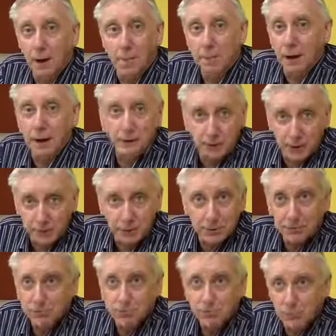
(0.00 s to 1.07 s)
a made up,
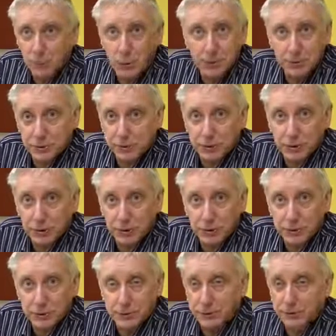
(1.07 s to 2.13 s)
quite
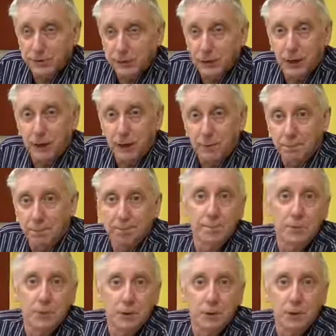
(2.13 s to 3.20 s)
spurious
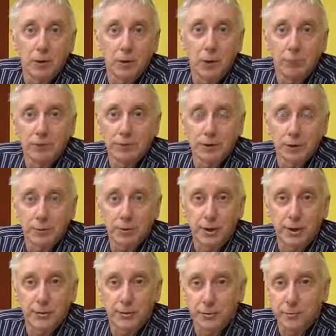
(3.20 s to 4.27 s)
option
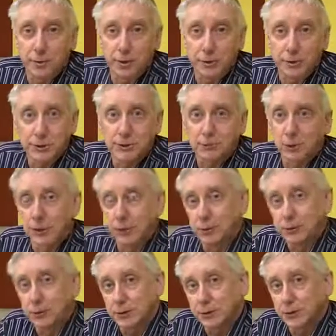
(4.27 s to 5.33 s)
appraisal process where you
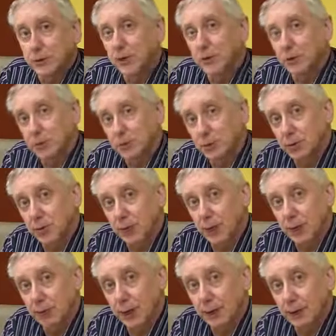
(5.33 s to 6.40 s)
can see the
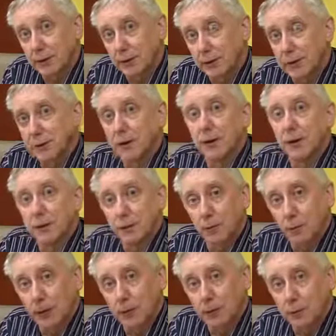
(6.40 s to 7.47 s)
scoring mechanism, the
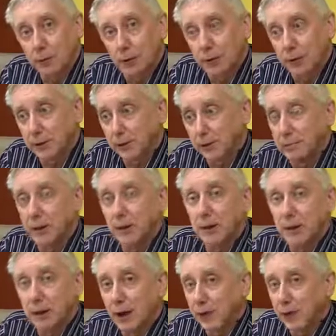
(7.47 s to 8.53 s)
weighting mechanism,
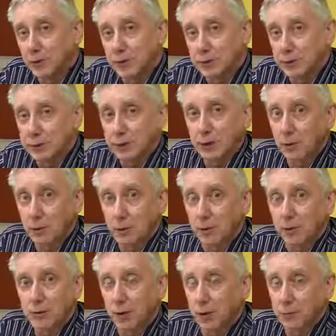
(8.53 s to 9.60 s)
and you can see
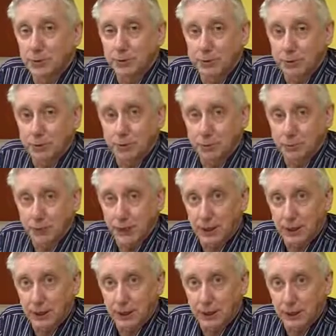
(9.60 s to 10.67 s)
which option comes
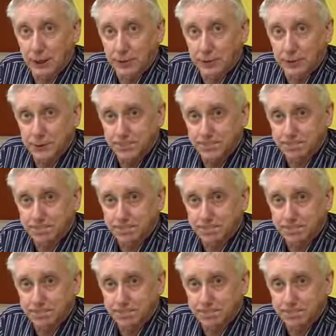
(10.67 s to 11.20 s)
out the best.